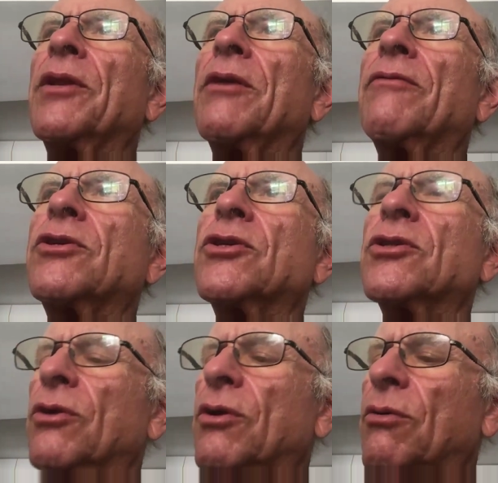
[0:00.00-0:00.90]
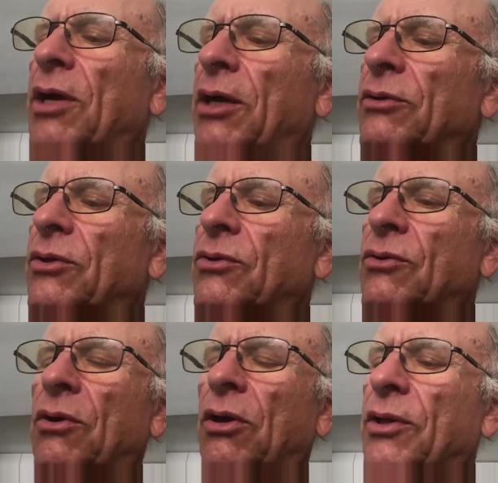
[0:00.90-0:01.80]
If you just look around to
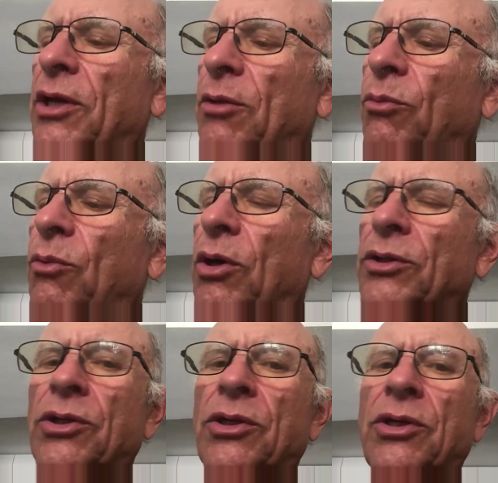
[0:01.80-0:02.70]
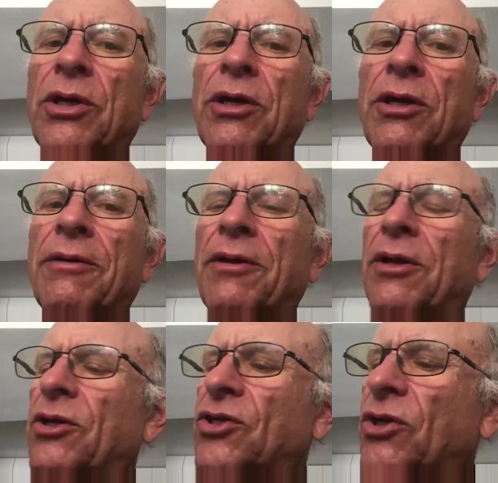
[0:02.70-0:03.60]
all the help wanted
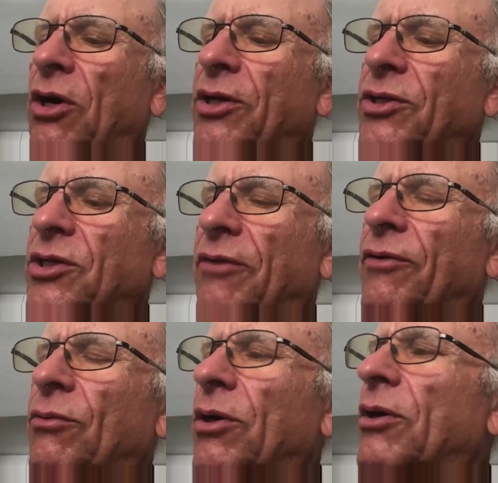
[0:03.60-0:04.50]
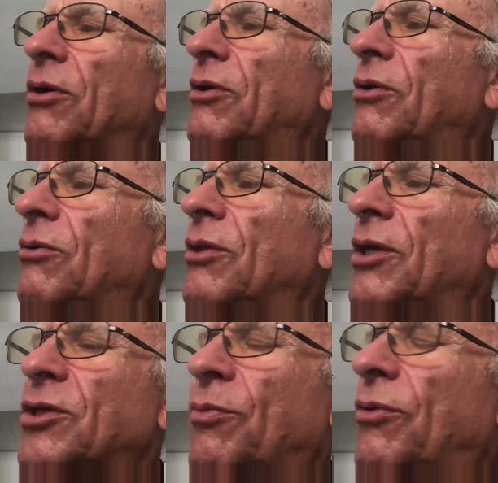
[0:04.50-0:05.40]
signs everywhere,
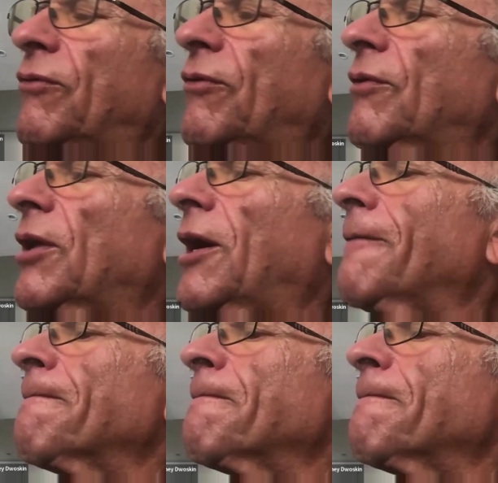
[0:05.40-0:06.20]
that's proof of that.